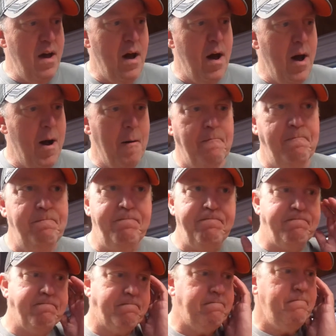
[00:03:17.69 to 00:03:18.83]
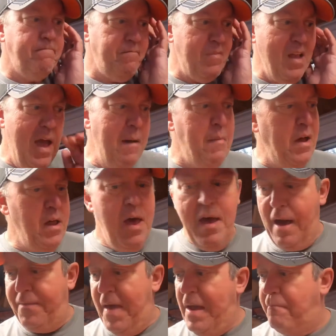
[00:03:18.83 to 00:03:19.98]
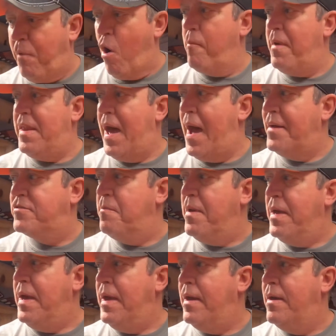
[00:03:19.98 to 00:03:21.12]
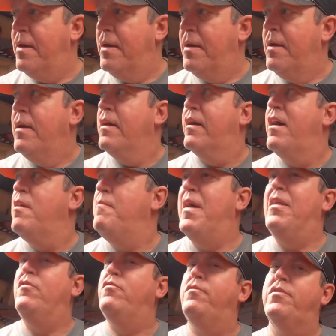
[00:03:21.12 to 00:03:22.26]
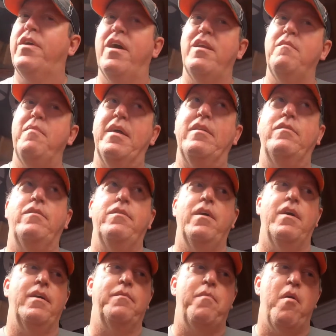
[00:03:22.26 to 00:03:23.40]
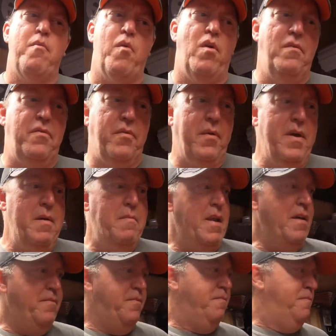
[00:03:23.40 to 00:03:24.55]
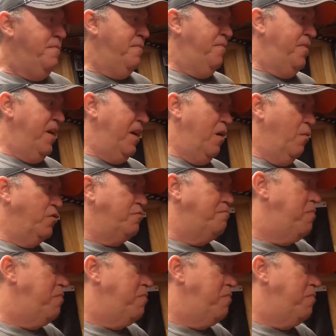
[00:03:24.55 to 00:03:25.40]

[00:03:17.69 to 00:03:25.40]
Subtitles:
But I think Barb had asked me, could have been Purple on 3, but I think it was